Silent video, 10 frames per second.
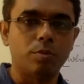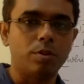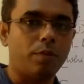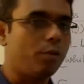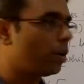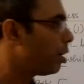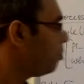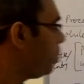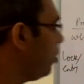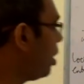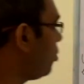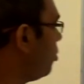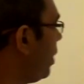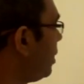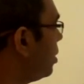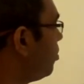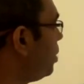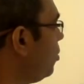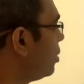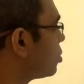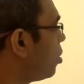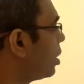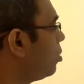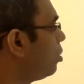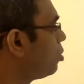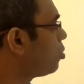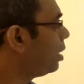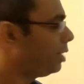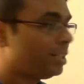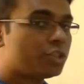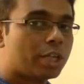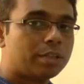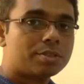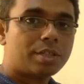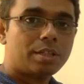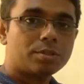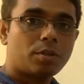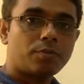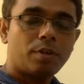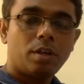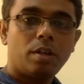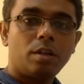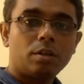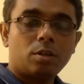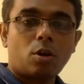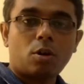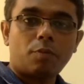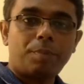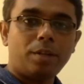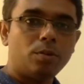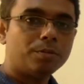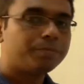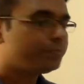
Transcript: If you are in P1, we make the P1's lock equal to true and then check the status of the lock of P2.